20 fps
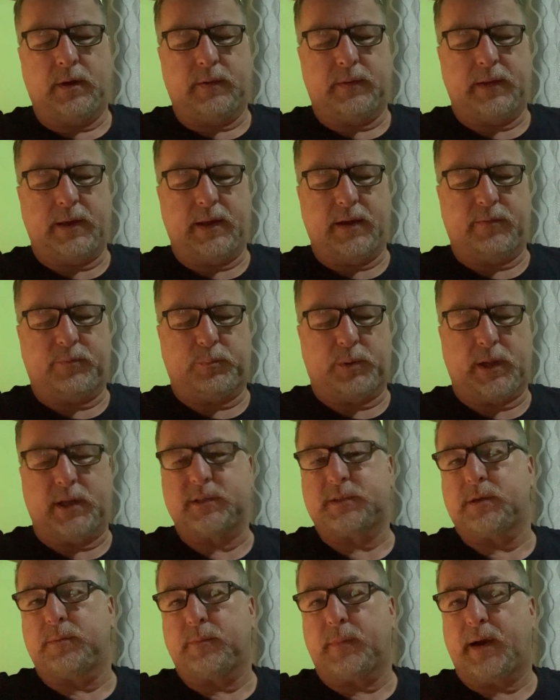they have
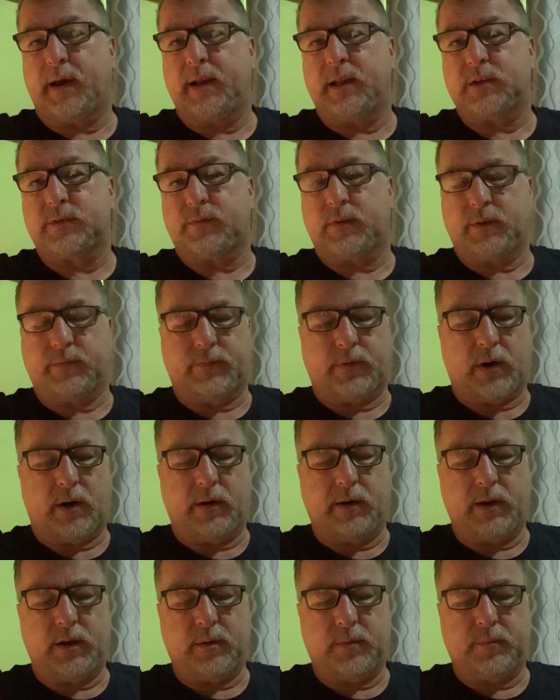plus and minus for the
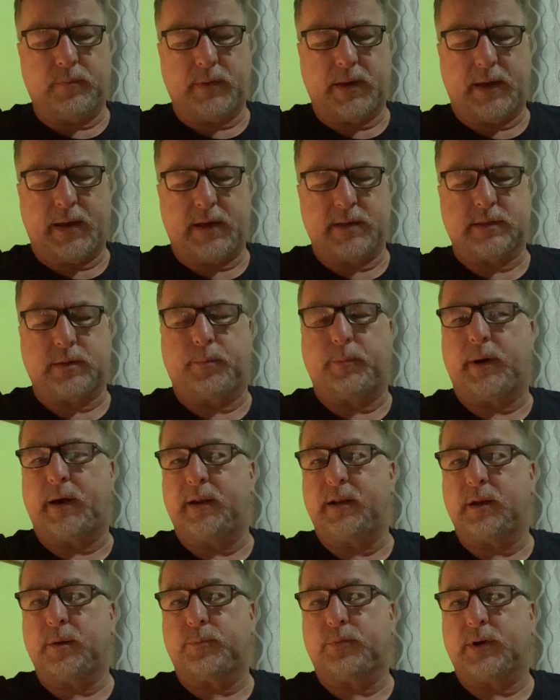volume. It has a
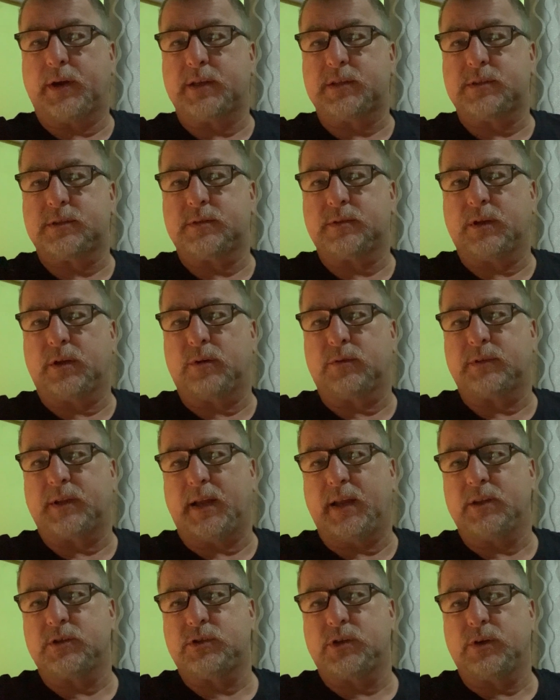button to press,
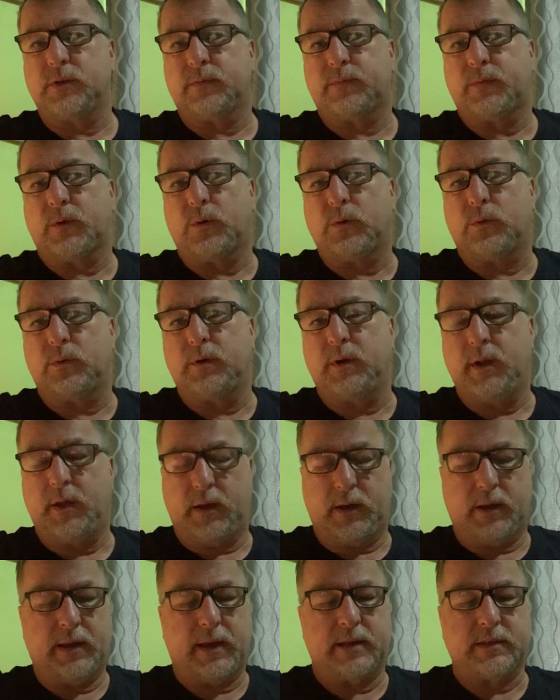to answer your phone.
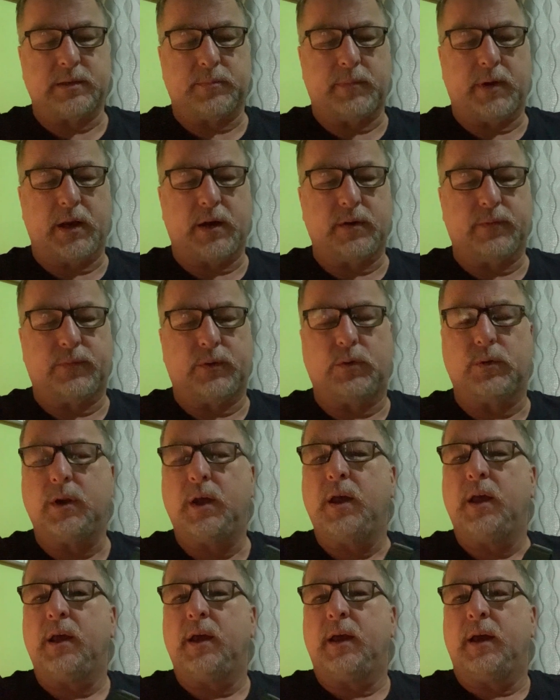It has a microphone.
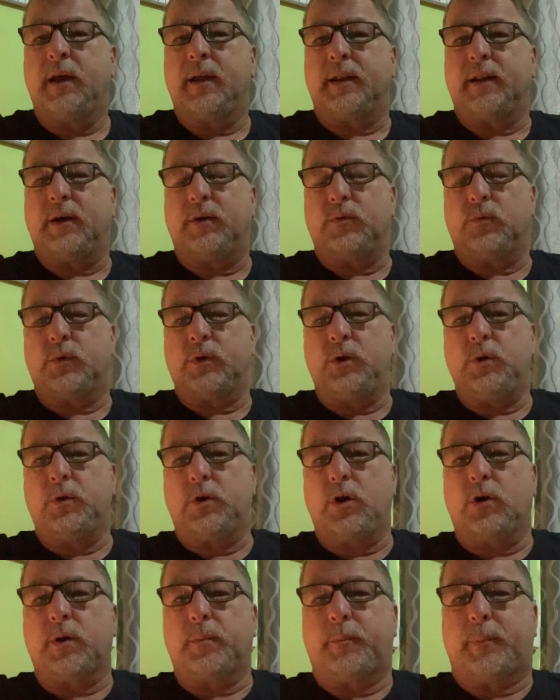Now, when you
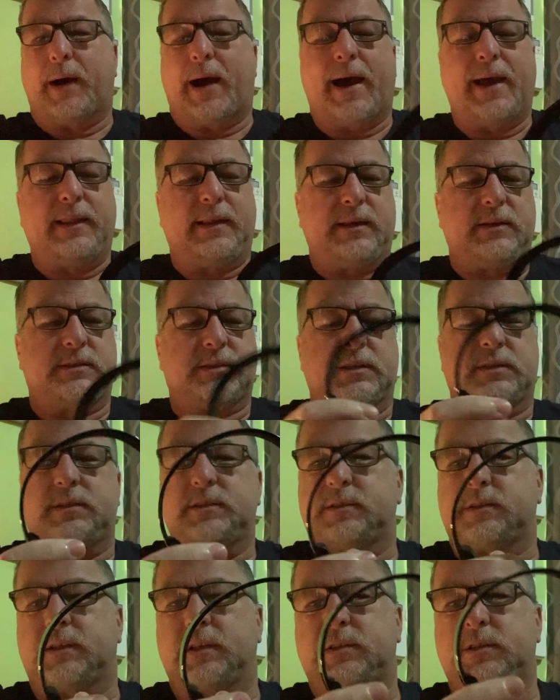go to buy these, this
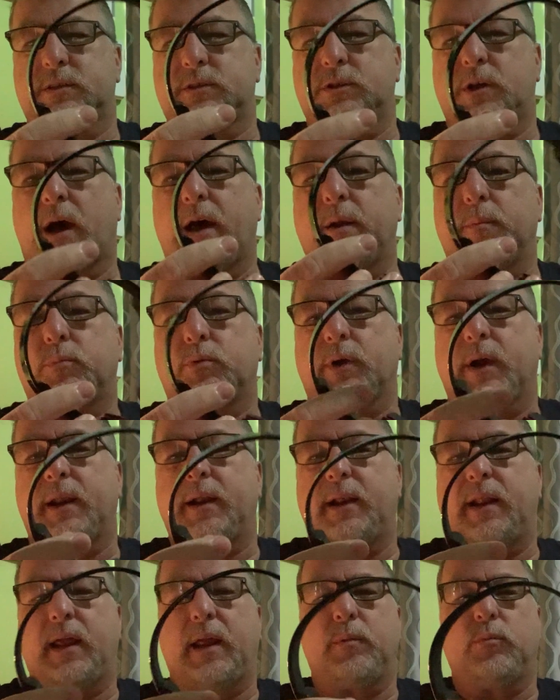is not a
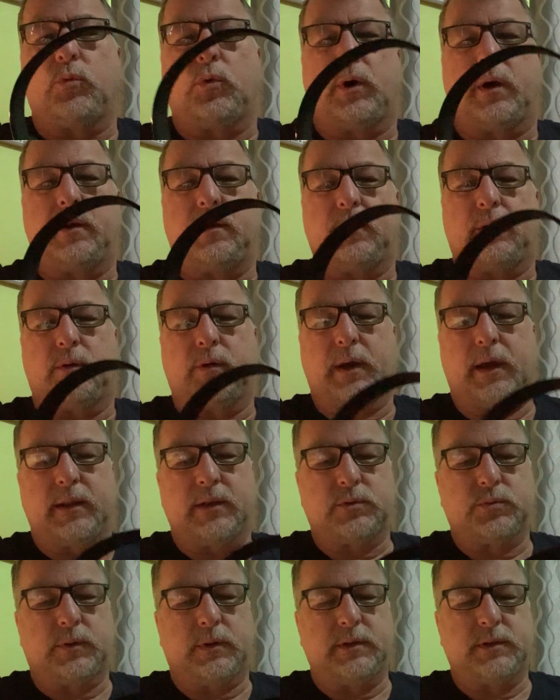brand name one. Okay,
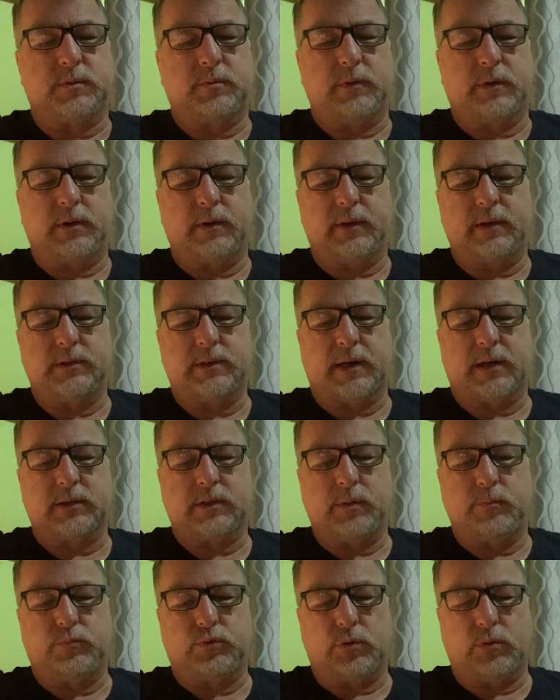this one is
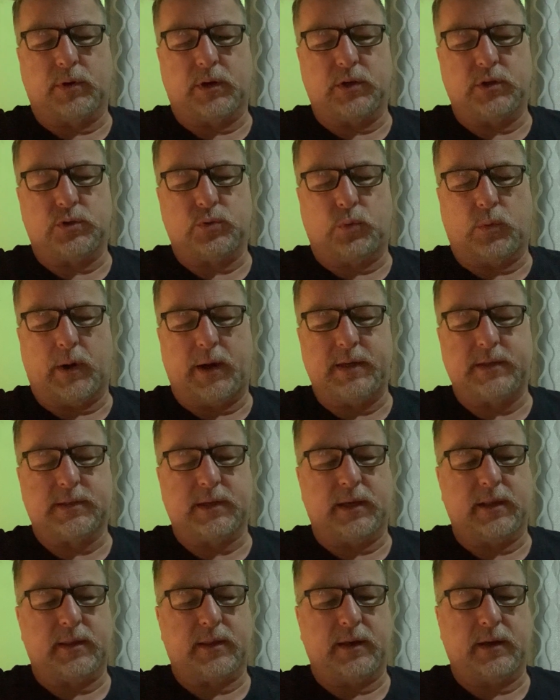actually broken twice,
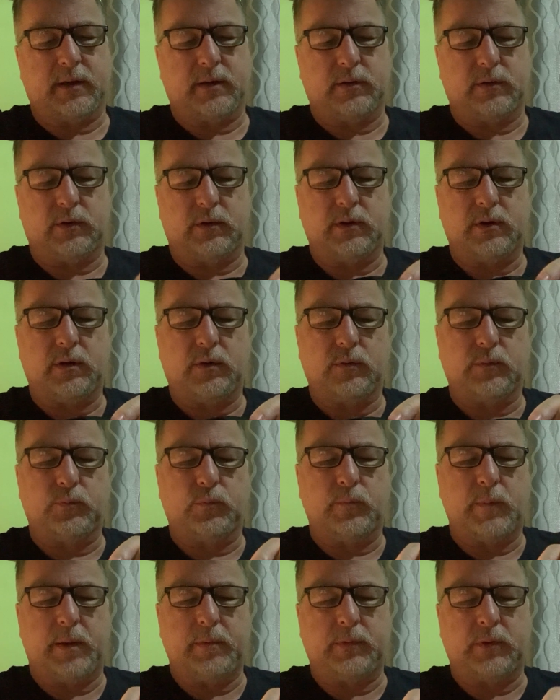I think. Oh no,
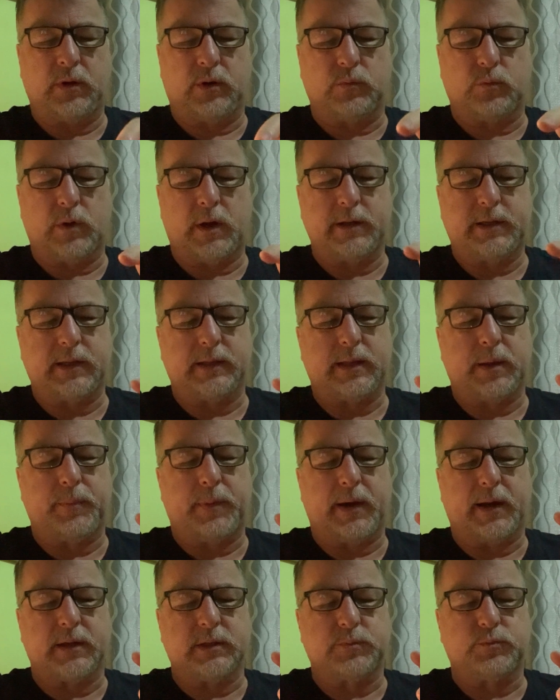no, I take that
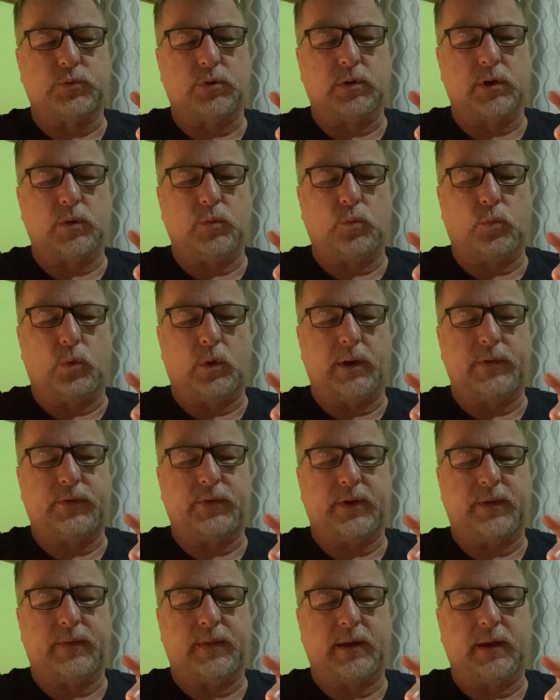back. It's broken
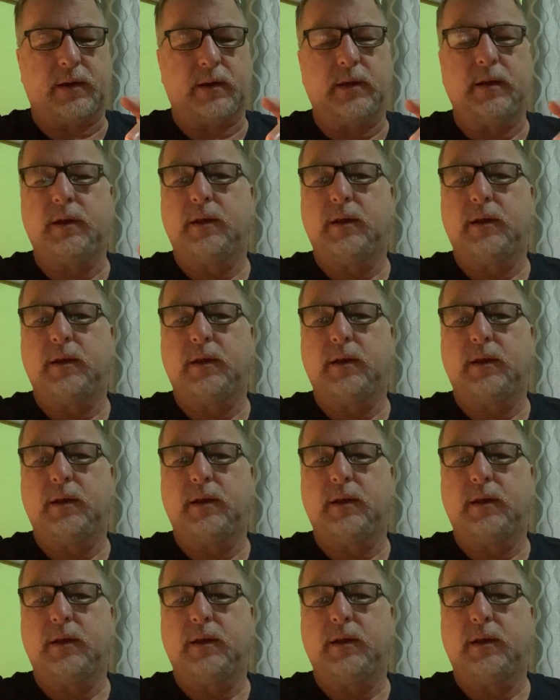once, I think.